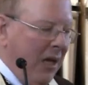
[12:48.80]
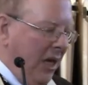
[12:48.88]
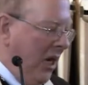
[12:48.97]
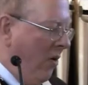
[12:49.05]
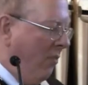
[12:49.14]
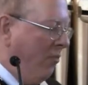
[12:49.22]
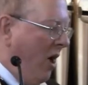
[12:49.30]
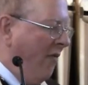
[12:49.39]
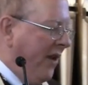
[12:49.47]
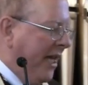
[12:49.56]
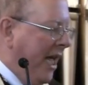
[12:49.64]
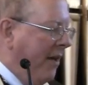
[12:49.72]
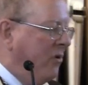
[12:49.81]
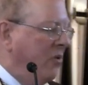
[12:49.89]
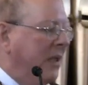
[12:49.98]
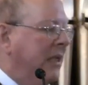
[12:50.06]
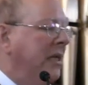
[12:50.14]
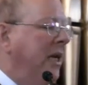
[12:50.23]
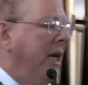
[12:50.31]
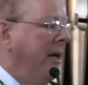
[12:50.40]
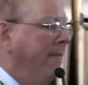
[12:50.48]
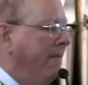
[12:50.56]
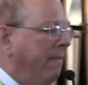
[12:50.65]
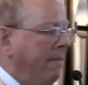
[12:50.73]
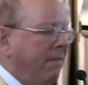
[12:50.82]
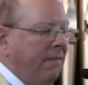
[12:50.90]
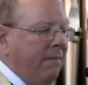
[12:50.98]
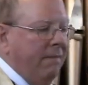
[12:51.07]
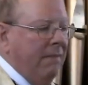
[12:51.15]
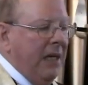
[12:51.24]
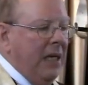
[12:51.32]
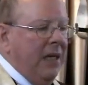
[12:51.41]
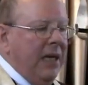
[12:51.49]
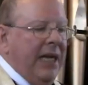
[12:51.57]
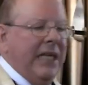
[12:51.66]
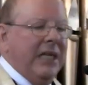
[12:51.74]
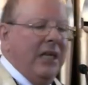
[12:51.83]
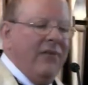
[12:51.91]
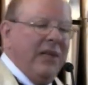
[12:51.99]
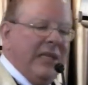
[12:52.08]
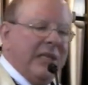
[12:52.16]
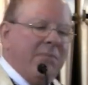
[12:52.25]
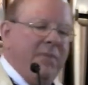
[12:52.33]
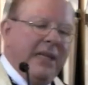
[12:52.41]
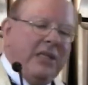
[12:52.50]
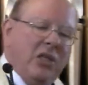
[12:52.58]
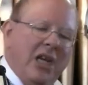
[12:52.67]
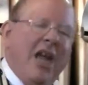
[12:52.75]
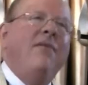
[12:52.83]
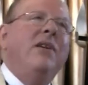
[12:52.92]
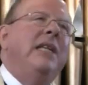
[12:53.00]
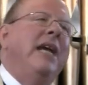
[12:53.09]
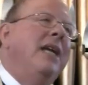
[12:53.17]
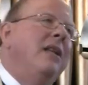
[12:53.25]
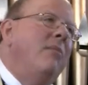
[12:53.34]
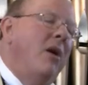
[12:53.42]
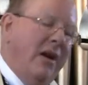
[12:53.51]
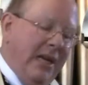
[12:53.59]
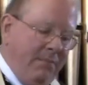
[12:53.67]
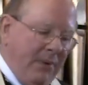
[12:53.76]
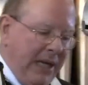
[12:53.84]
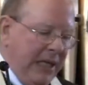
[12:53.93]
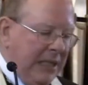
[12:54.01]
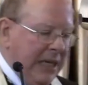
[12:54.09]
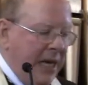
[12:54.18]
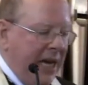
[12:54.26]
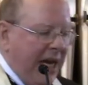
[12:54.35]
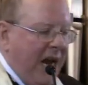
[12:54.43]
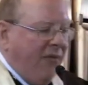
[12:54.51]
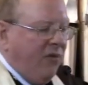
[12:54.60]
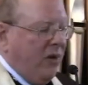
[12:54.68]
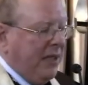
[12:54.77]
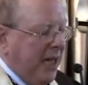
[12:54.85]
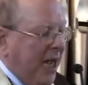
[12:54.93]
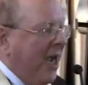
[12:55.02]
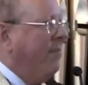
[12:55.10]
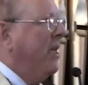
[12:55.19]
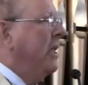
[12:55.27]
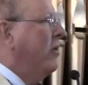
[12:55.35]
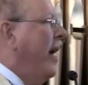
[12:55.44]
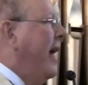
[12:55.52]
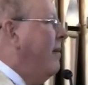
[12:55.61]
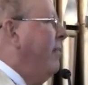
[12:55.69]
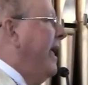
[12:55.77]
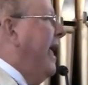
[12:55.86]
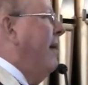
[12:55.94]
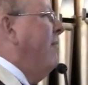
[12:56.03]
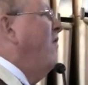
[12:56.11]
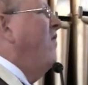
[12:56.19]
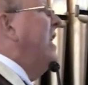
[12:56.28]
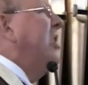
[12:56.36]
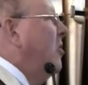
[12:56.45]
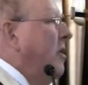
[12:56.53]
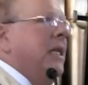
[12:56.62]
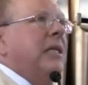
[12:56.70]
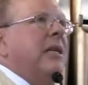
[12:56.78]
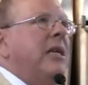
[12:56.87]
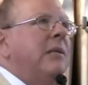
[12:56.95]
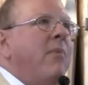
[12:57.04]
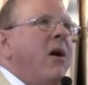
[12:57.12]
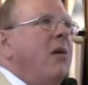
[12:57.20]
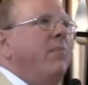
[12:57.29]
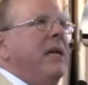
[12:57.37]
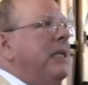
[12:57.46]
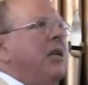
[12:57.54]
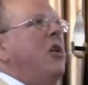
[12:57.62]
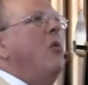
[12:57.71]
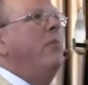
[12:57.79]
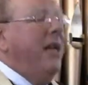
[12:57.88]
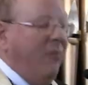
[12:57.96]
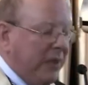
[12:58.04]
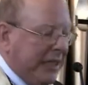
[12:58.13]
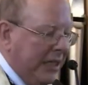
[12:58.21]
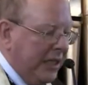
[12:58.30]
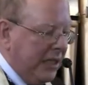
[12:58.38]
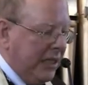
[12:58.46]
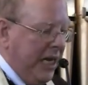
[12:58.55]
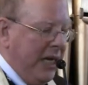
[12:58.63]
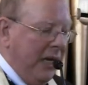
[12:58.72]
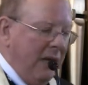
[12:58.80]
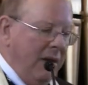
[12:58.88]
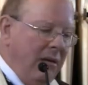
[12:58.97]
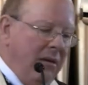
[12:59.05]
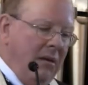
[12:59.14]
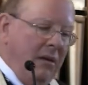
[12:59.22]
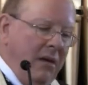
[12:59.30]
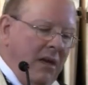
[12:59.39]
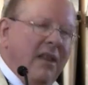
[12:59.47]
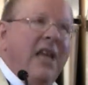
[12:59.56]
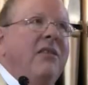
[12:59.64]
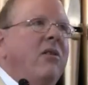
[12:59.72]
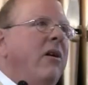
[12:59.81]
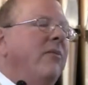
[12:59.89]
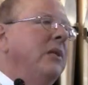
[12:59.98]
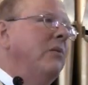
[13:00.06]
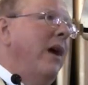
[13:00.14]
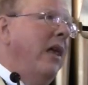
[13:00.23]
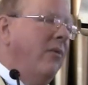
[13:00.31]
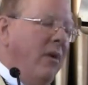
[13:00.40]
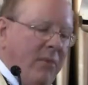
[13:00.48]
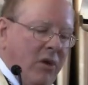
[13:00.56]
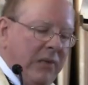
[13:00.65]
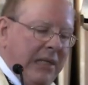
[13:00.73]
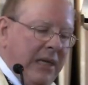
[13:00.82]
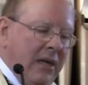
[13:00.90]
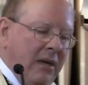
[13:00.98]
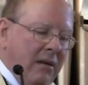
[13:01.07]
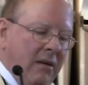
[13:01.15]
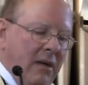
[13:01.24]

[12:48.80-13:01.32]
You know, a prophet came to a city and he delivered this message every day in the marketplace. And after a time, his reigning became a fixture in the city's marketplace, and nobody was listening. They thought it was rather amusing.